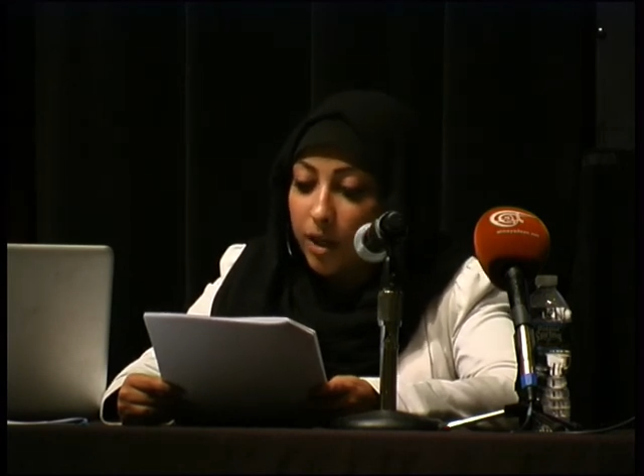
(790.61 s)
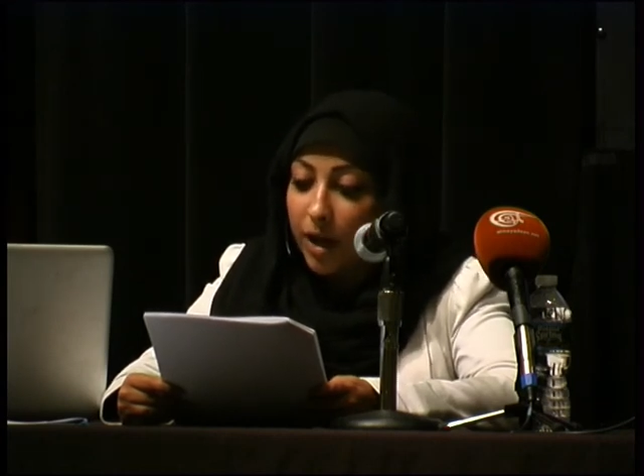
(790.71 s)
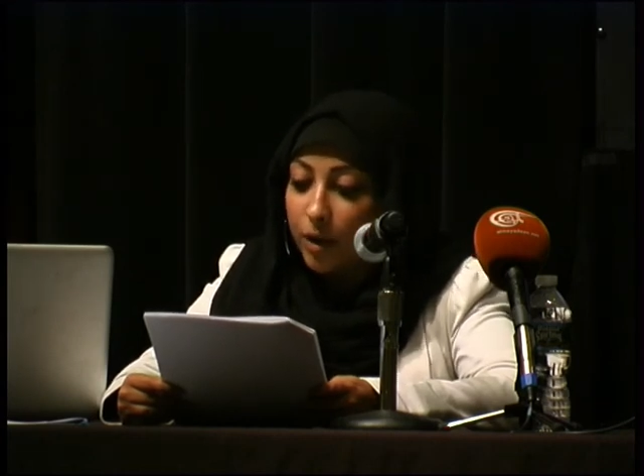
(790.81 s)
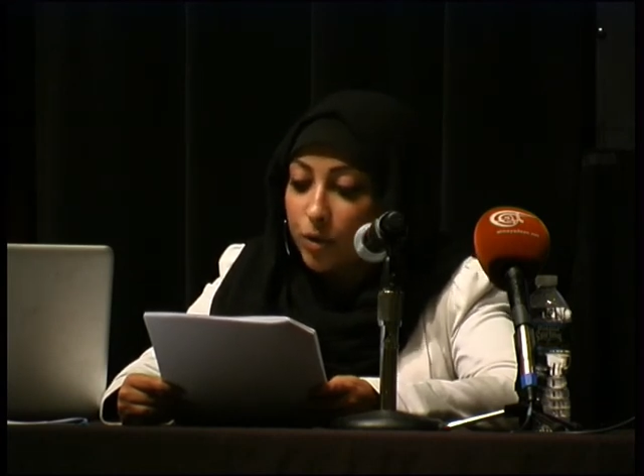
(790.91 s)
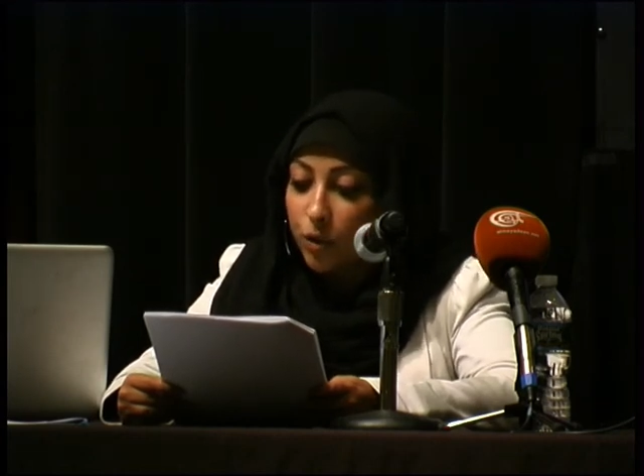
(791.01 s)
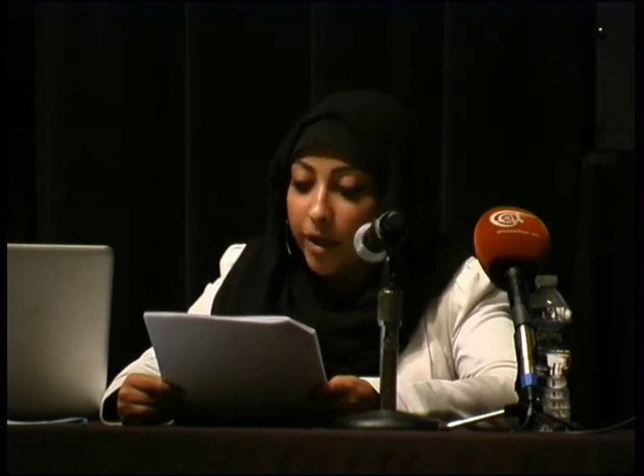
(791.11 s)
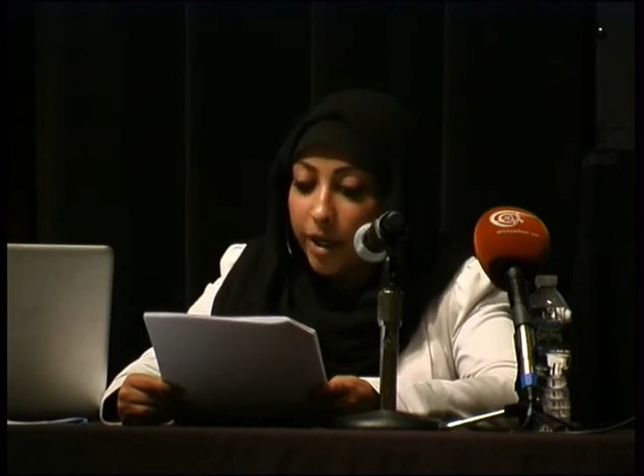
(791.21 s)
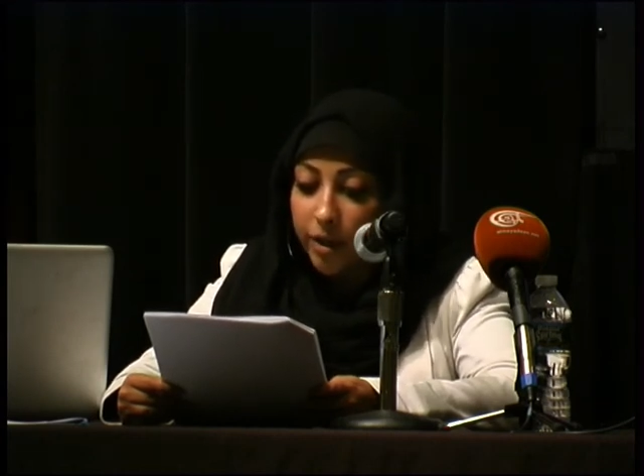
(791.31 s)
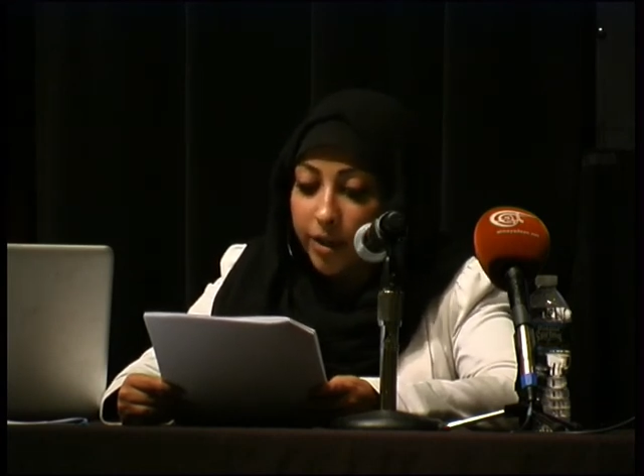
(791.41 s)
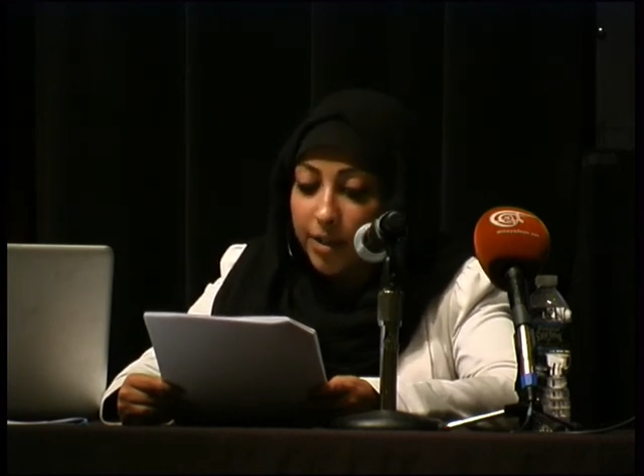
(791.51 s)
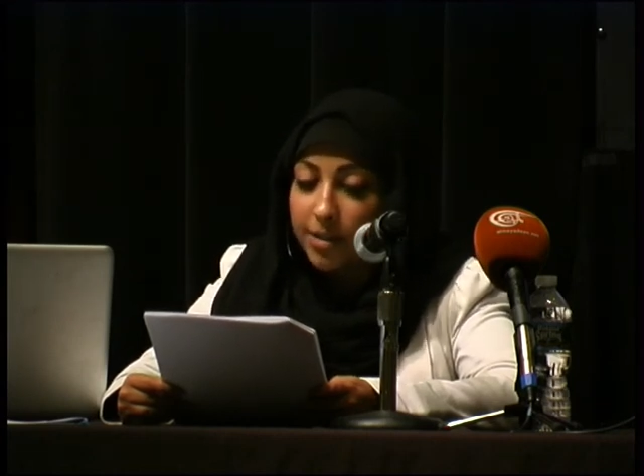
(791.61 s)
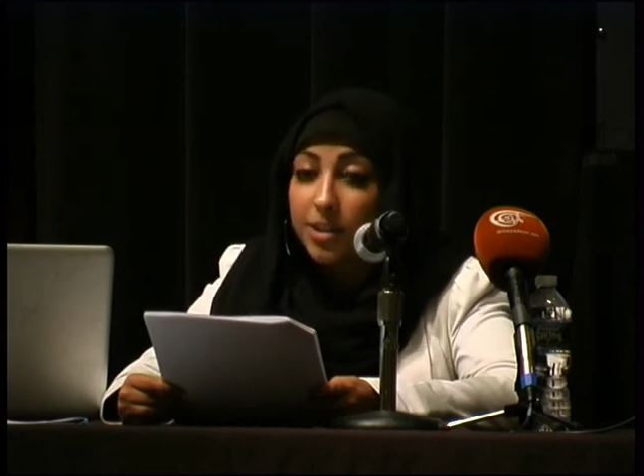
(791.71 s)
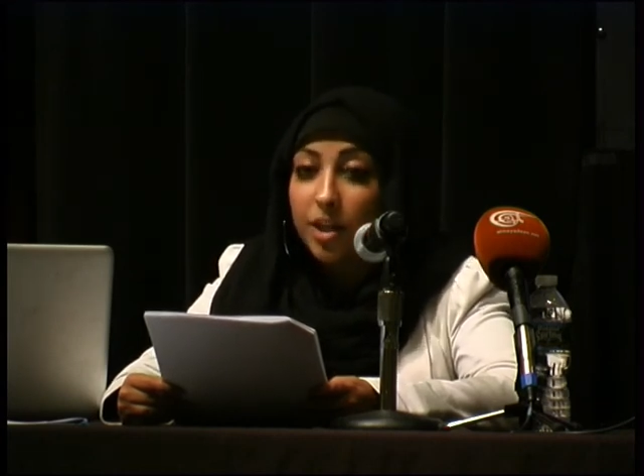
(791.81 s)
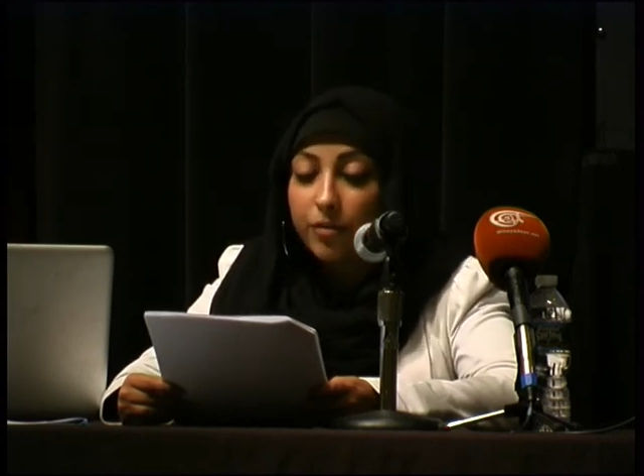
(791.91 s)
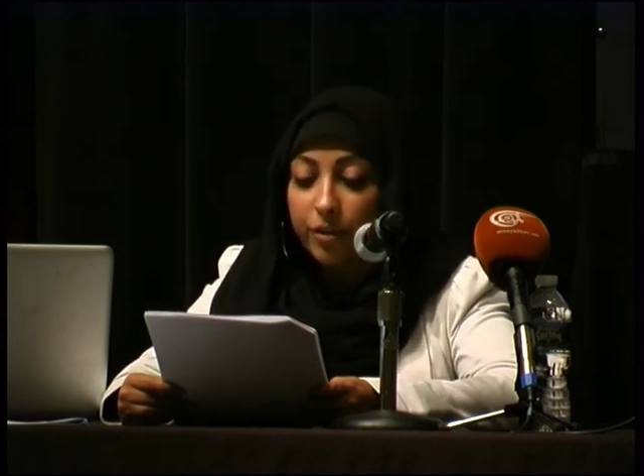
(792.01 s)
outdoor area
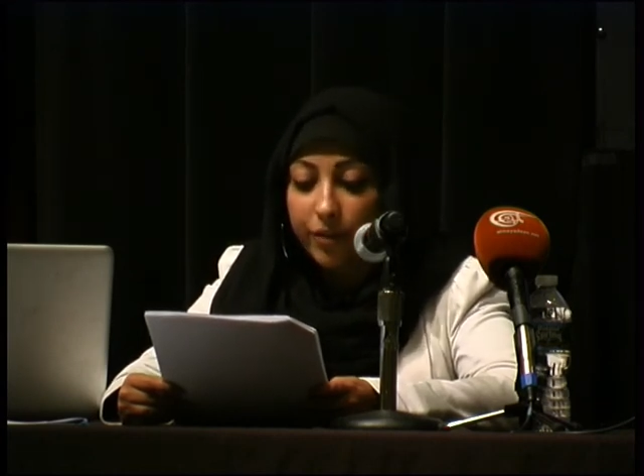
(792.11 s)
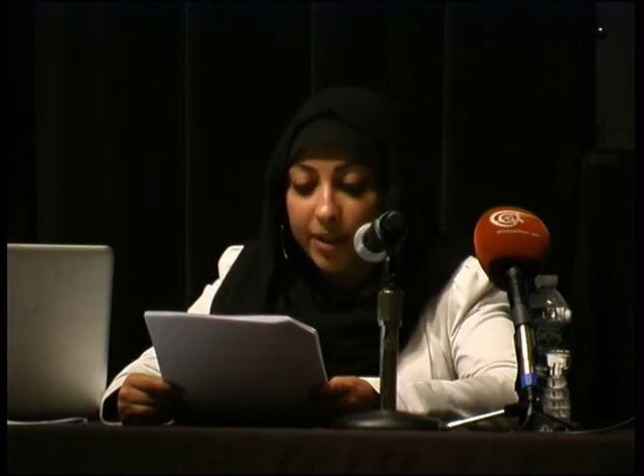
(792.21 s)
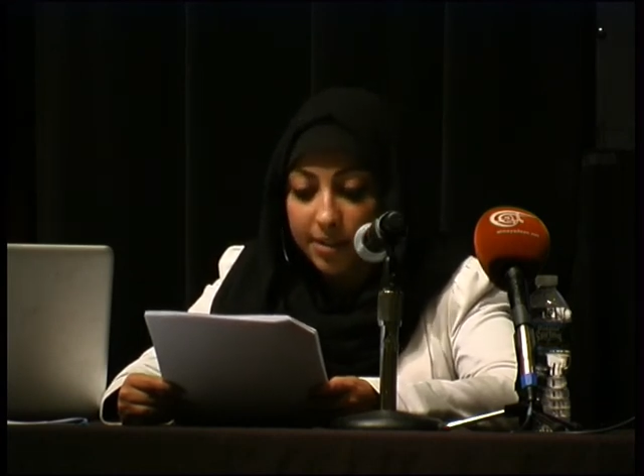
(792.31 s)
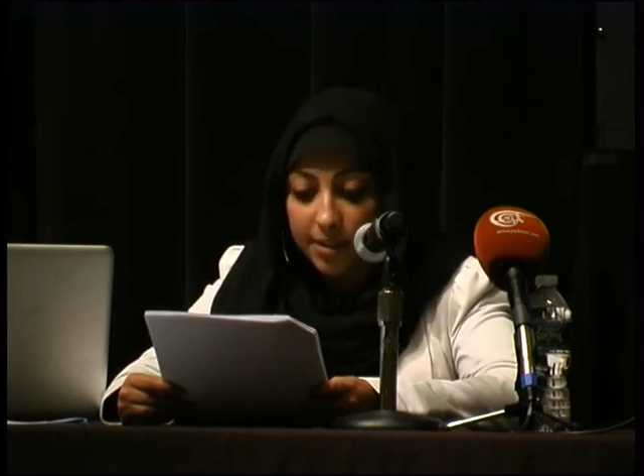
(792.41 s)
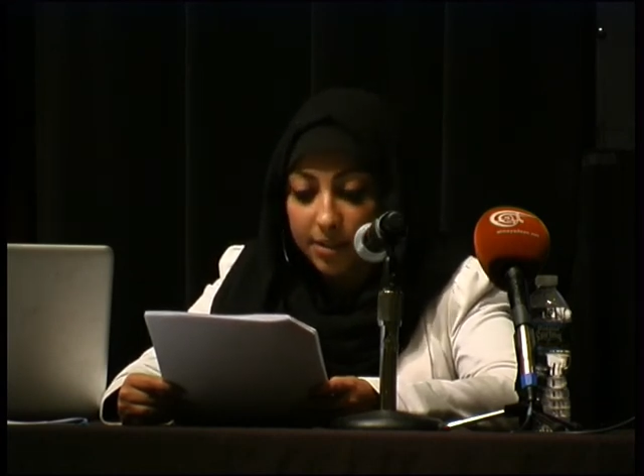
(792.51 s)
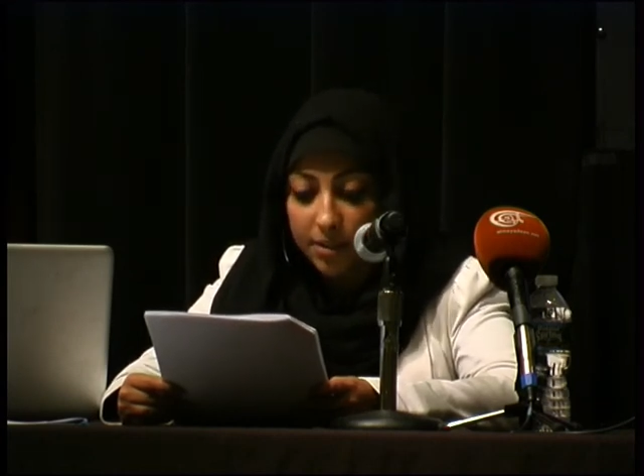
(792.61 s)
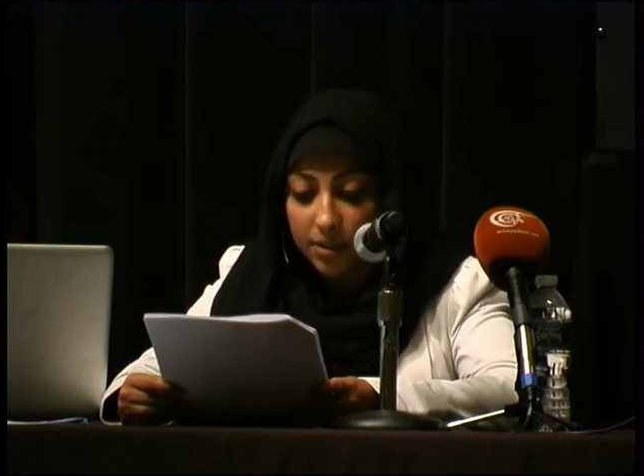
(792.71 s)
instead of the fence.